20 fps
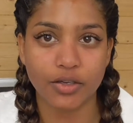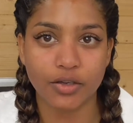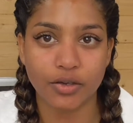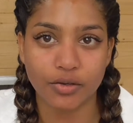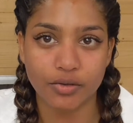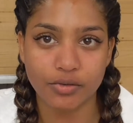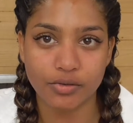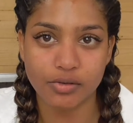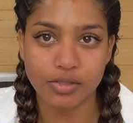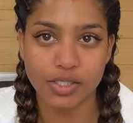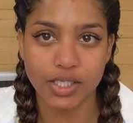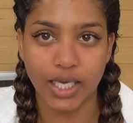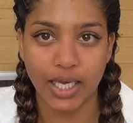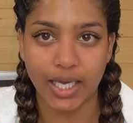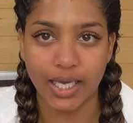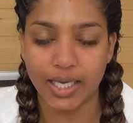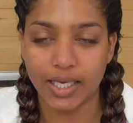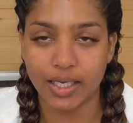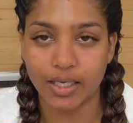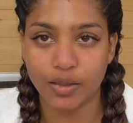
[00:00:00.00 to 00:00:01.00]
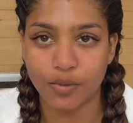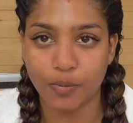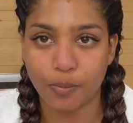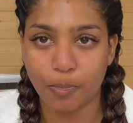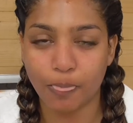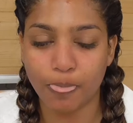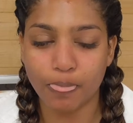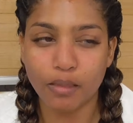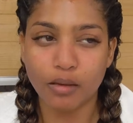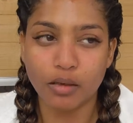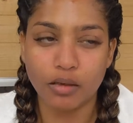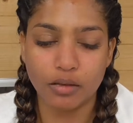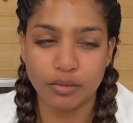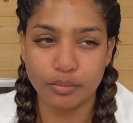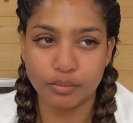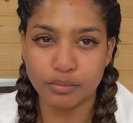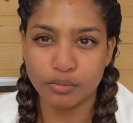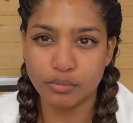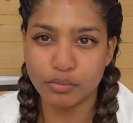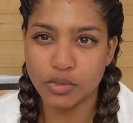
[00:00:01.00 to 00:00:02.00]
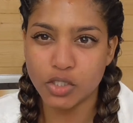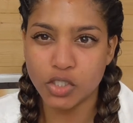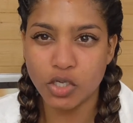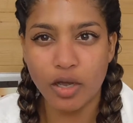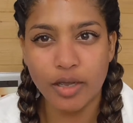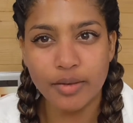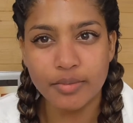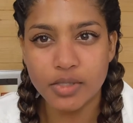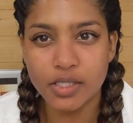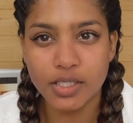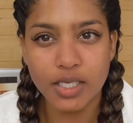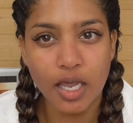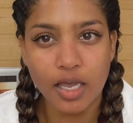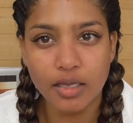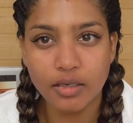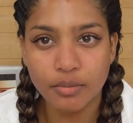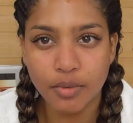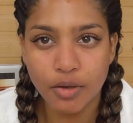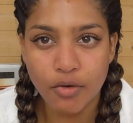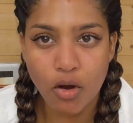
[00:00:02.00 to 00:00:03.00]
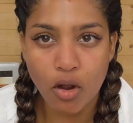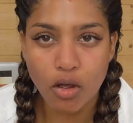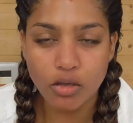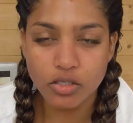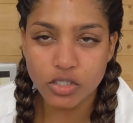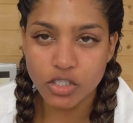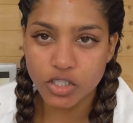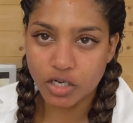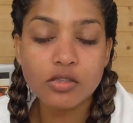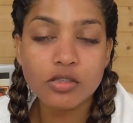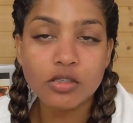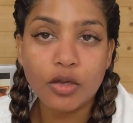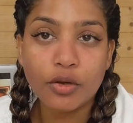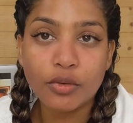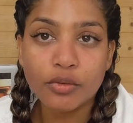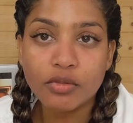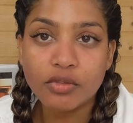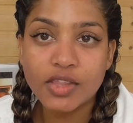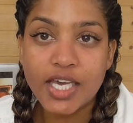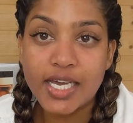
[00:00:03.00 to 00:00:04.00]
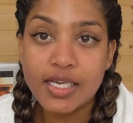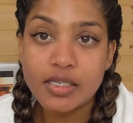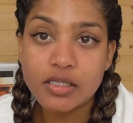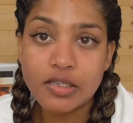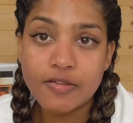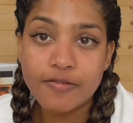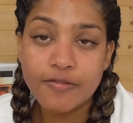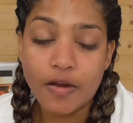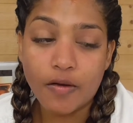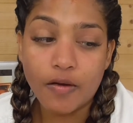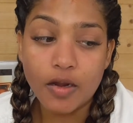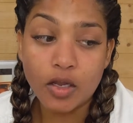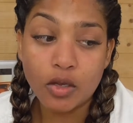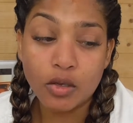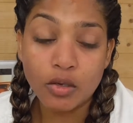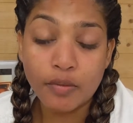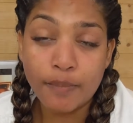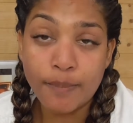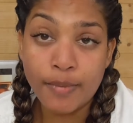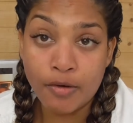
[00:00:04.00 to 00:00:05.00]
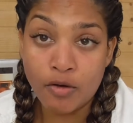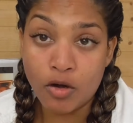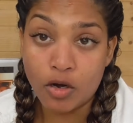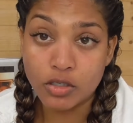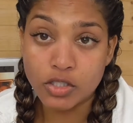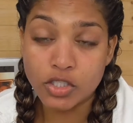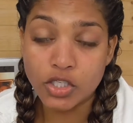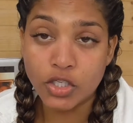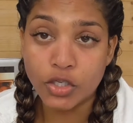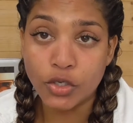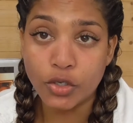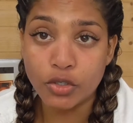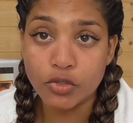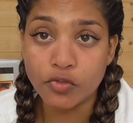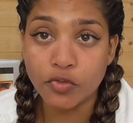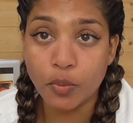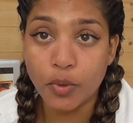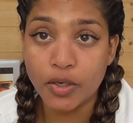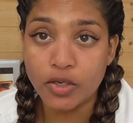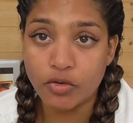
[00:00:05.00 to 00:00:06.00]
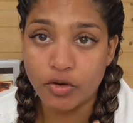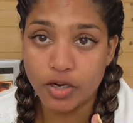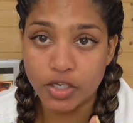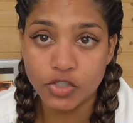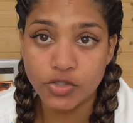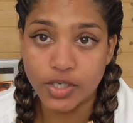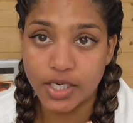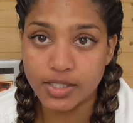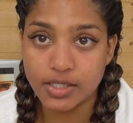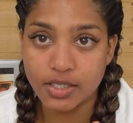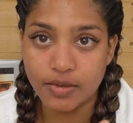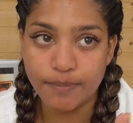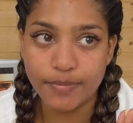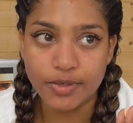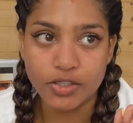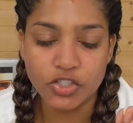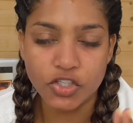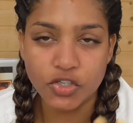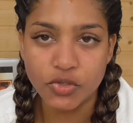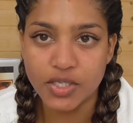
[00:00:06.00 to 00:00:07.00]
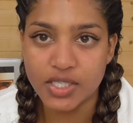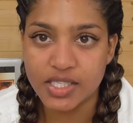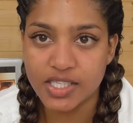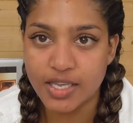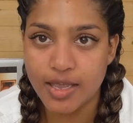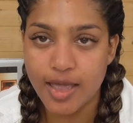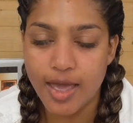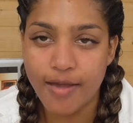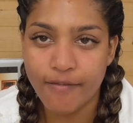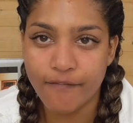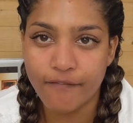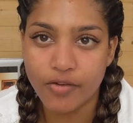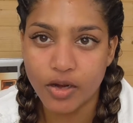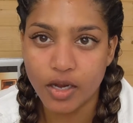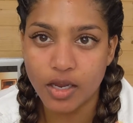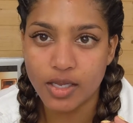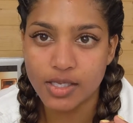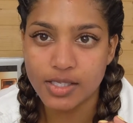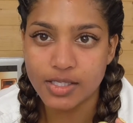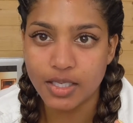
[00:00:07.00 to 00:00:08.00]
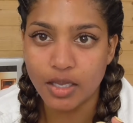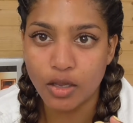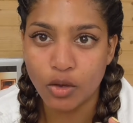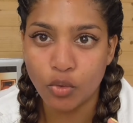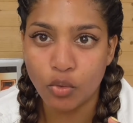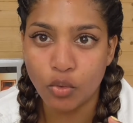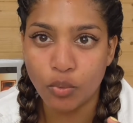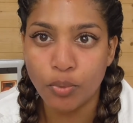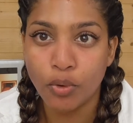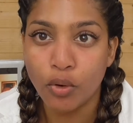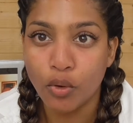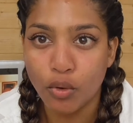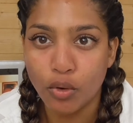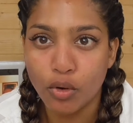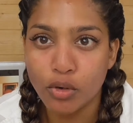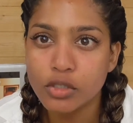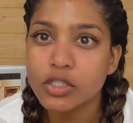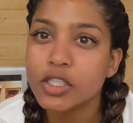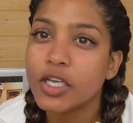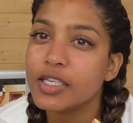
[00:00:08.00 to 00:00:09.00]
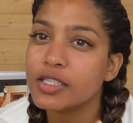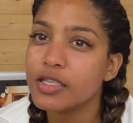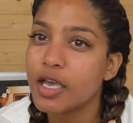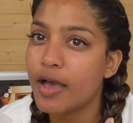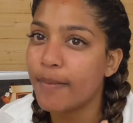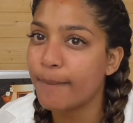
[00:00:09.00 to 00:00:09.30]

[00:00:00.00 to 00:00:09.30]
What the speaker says: use a ×10 mirror, so that is a very good mirror to use when you're extracting because you can see every single pore, so it's